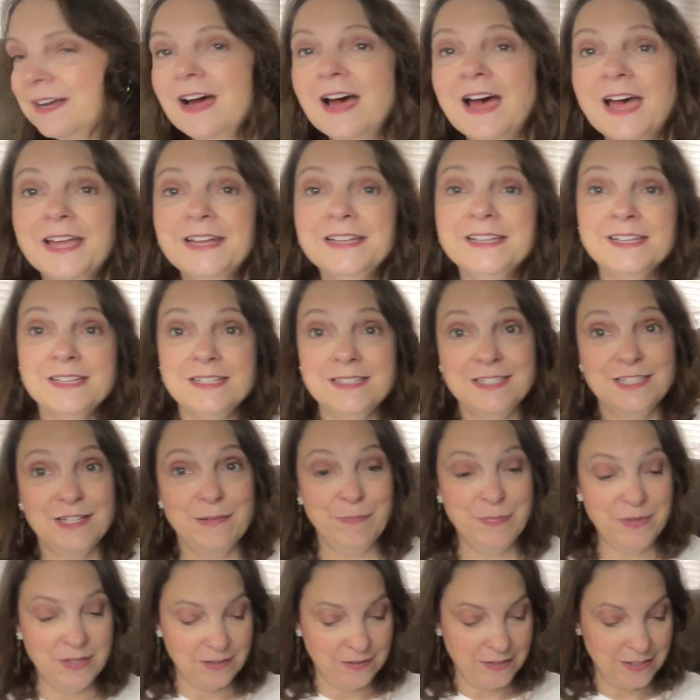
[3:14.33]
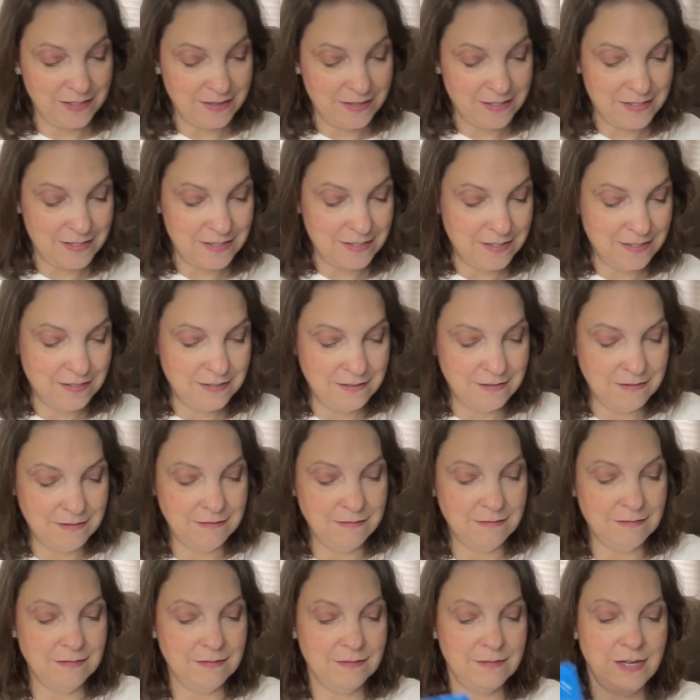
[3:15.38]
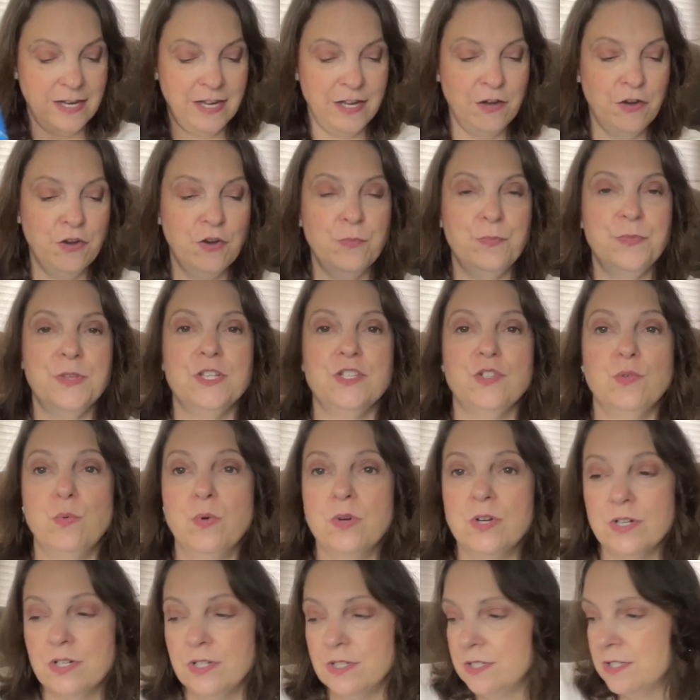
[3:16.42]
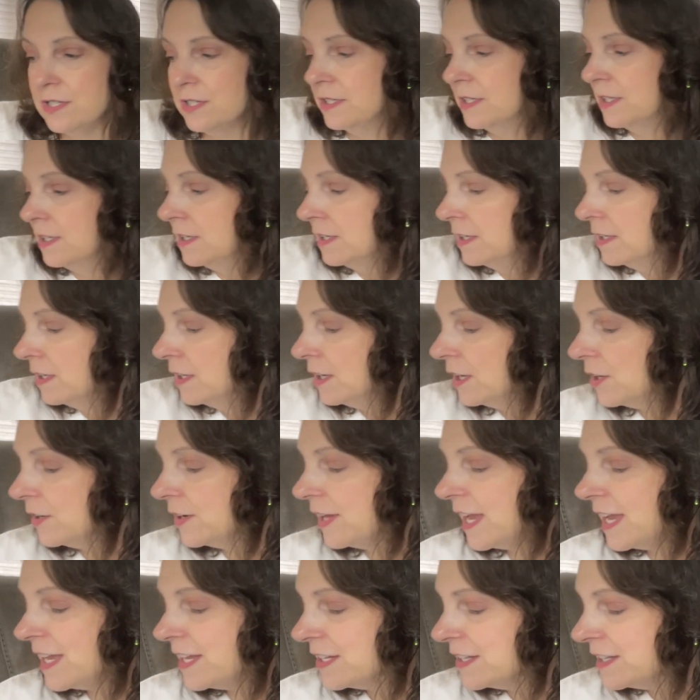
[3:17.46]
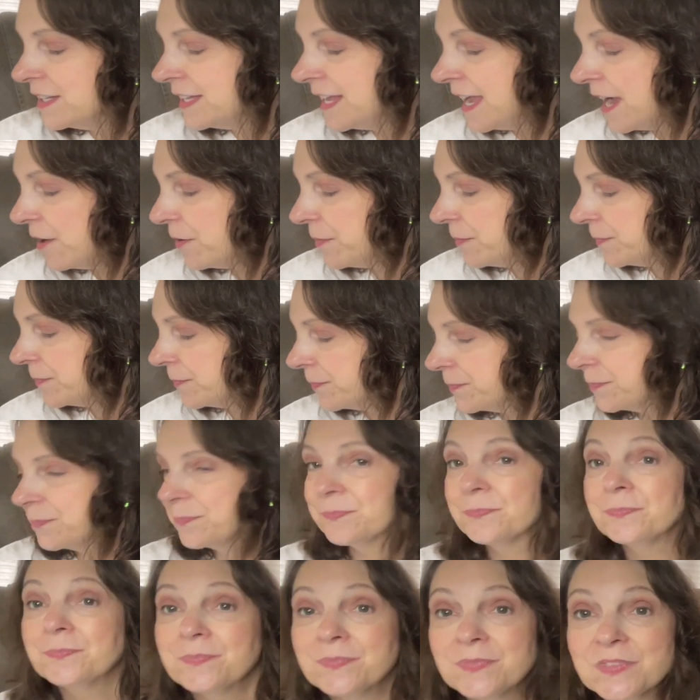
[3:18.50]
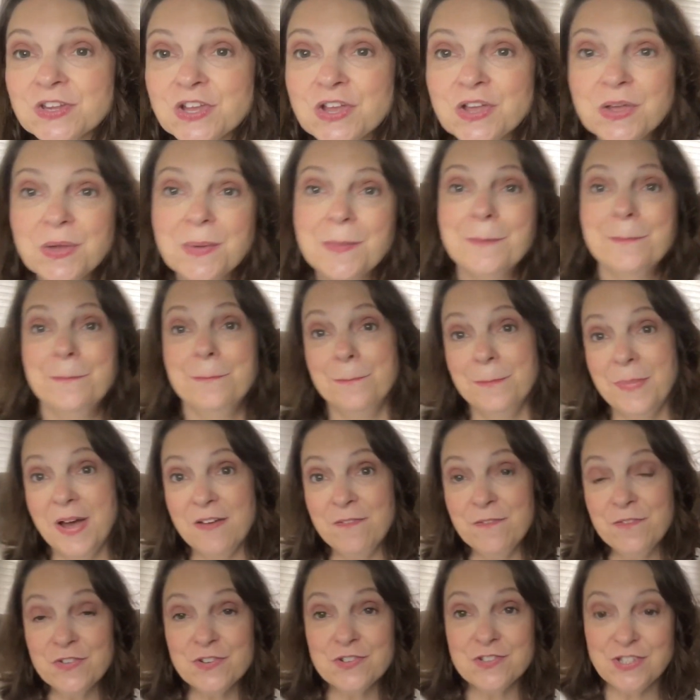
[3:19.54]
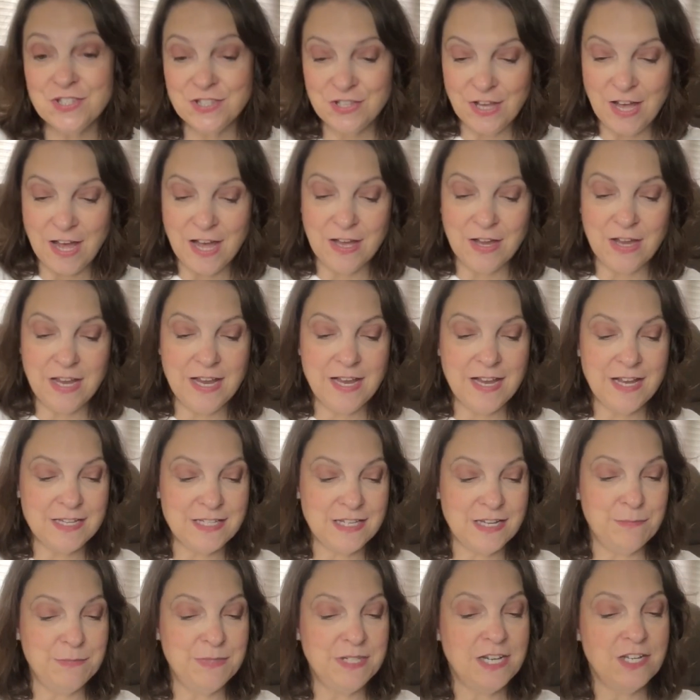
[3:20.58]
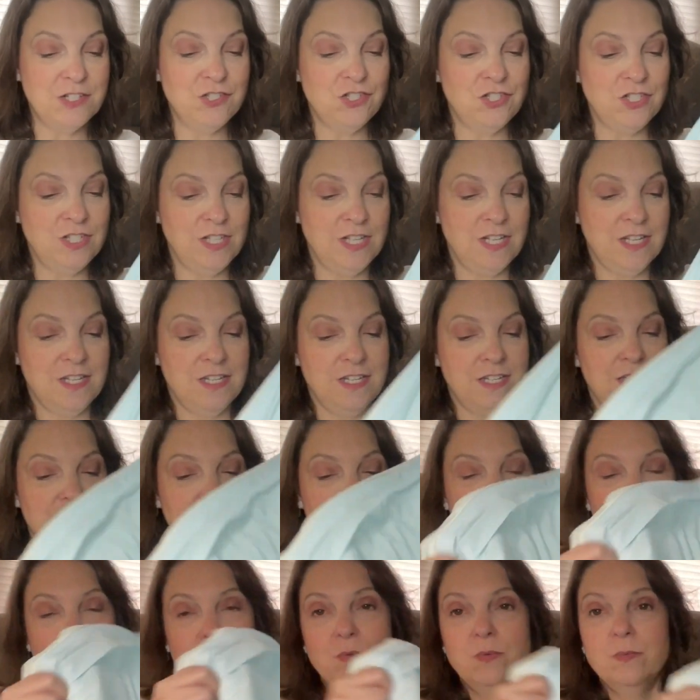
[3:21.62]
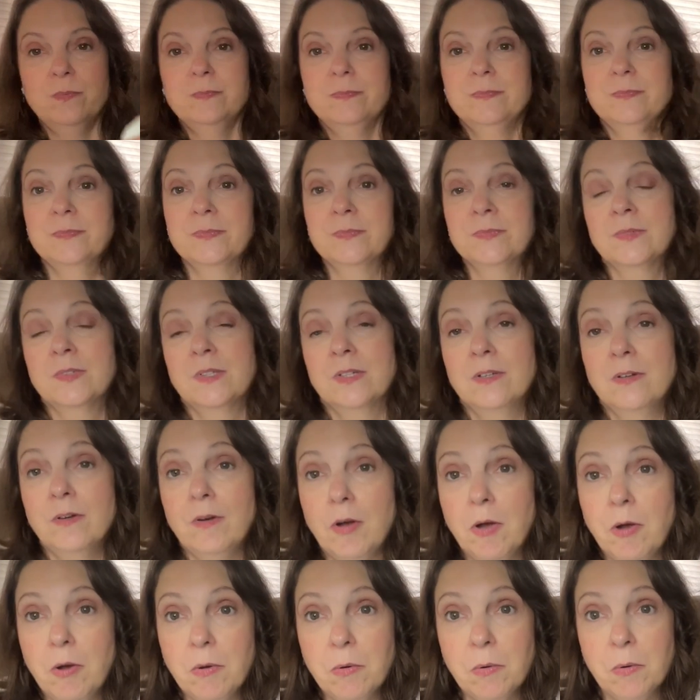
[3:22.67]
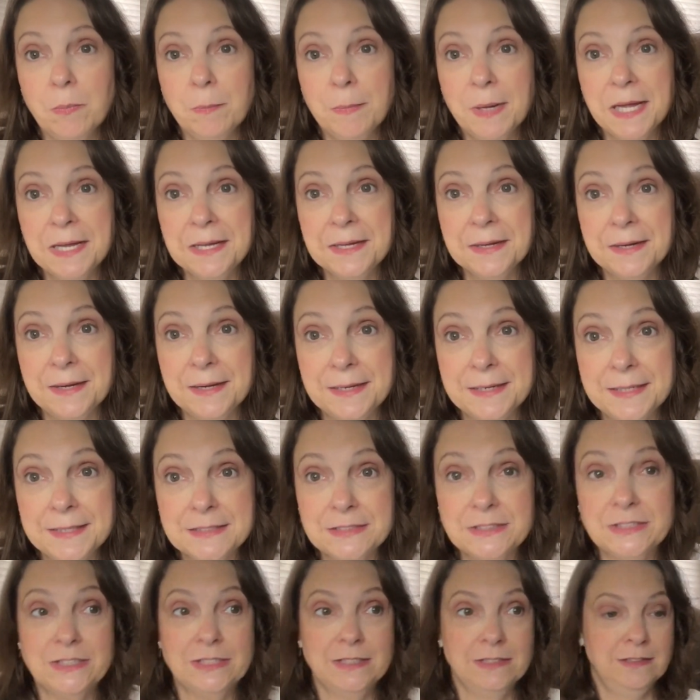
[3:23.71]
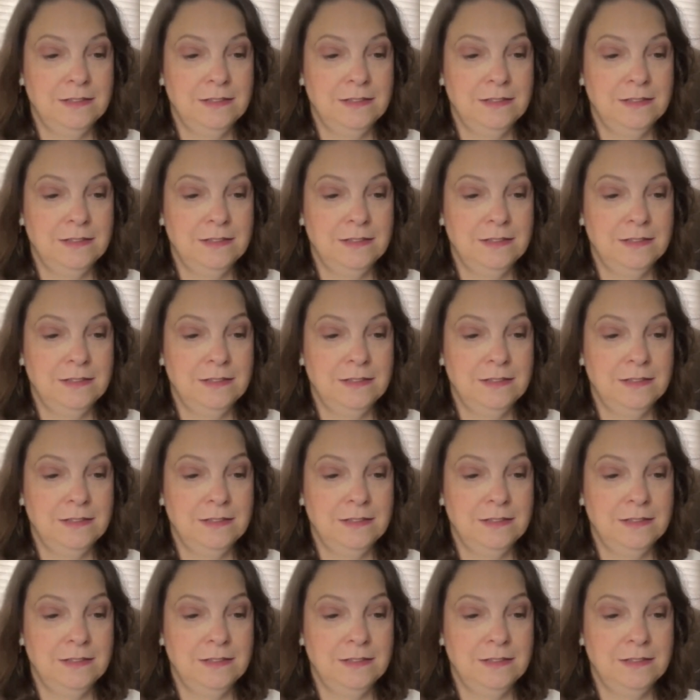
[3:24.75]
I need something like this. Oh, I hope this works. Okay, now, my first thought as I'm touching it is, oh my gosh,